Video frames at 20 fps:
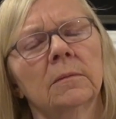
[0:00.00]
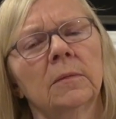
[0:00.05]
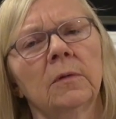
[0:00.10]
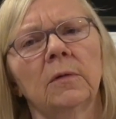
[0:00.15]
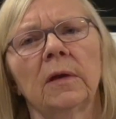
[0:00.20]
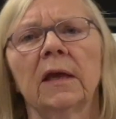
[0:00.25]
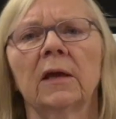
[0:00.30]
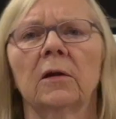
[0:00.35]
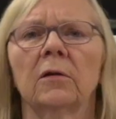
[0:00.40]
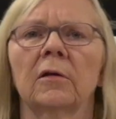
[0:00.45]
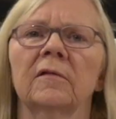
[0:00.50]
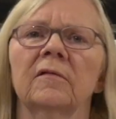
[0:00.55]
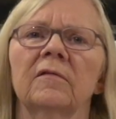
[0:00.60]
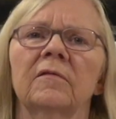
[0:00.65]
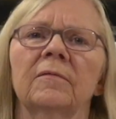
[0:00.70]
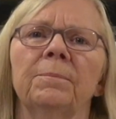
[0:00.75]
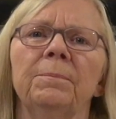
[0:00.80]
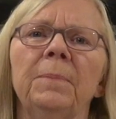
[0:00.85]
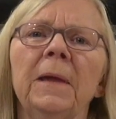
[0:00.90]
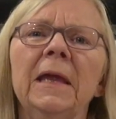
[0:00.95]
You cannot
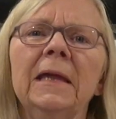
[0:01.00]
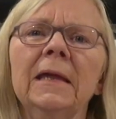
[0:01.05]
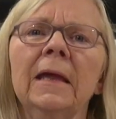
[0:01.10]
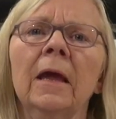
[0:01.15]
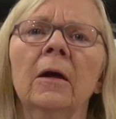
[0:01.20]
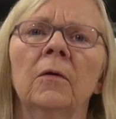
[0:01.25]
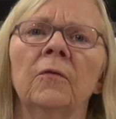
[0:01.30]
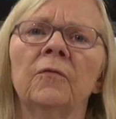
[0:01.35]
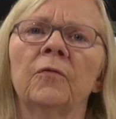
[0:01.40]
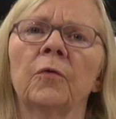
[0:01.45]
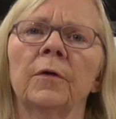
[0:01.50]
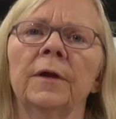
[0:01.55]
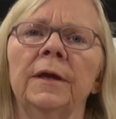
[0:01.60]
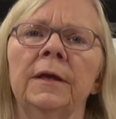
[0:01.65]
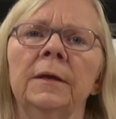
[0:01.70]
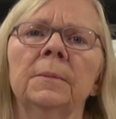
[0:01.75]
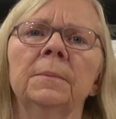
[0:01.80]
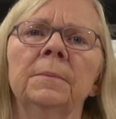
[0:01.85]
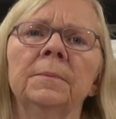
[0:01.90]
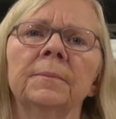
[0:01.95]
speak for
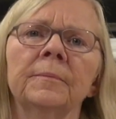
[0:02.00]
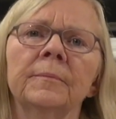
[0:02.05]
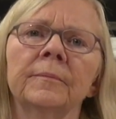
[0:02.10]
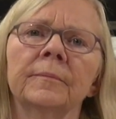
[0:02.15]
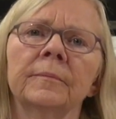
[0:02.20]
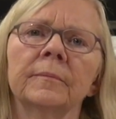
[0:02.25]
him.